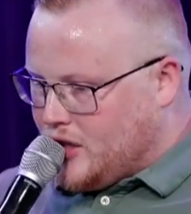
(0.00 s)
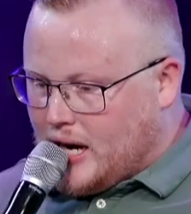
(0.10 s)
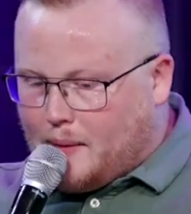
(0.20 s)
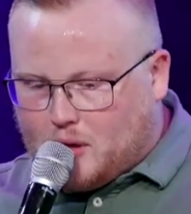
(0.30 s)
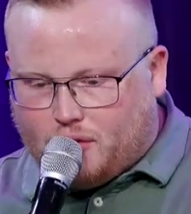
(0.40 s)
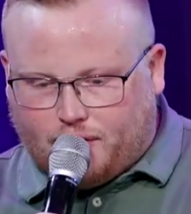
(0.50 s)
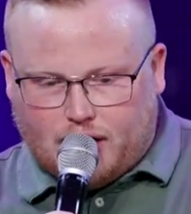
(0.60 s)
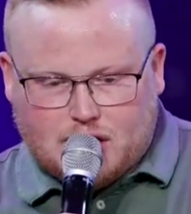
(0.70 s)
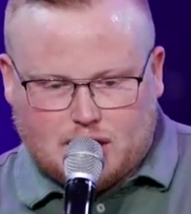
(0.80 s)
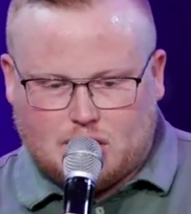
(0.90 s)
in the chapter of
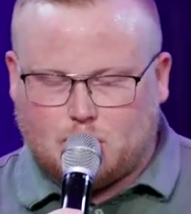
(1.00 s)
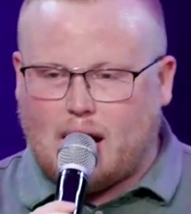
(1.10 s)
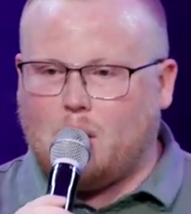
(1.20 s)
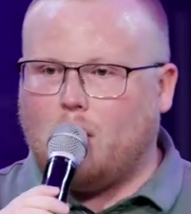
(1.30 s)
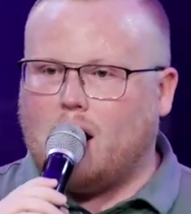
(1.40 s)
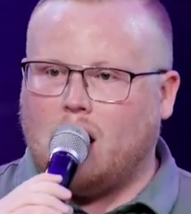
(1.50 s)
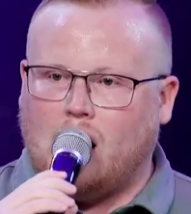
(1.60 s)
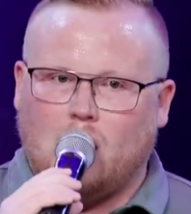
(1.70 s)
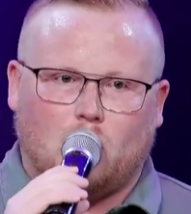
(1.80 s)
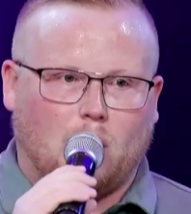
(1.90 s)
Ephesians, right, where
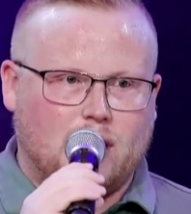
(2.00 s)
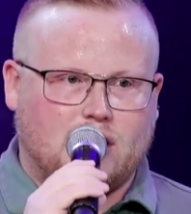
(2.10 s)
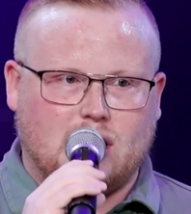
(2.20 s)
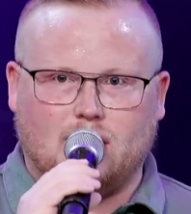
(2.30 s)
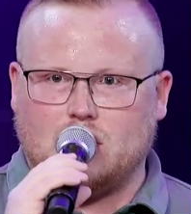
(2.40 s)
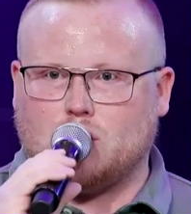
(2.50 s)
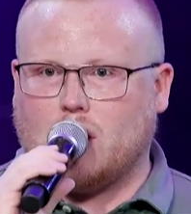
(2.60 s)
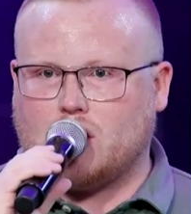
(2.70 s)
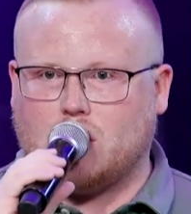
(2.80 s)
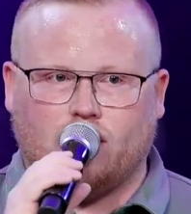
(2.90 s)
where we see the
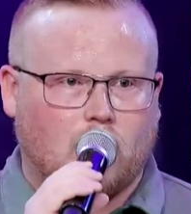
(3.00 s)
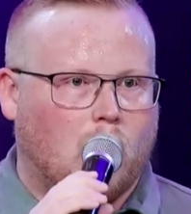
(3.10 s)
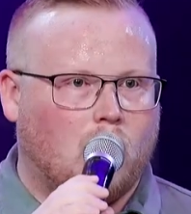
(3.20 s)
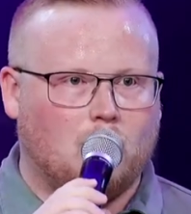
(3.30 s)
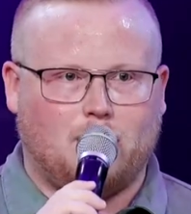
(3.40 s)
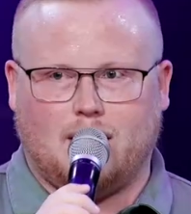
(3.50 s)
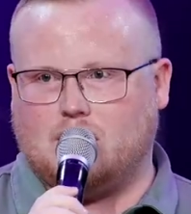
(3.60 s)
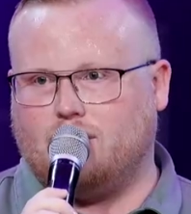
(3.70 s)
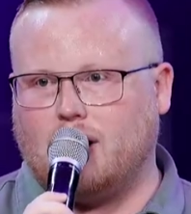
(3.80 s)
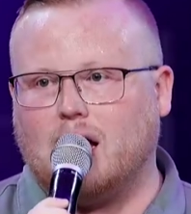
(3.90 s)
structure of the home being
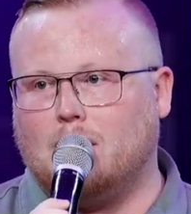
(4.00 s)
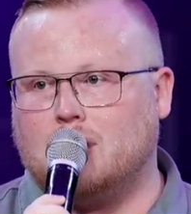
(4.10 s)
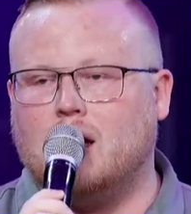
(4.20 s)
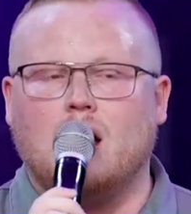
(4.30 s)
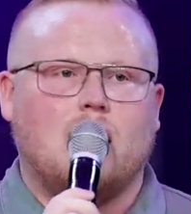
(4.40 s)
developed,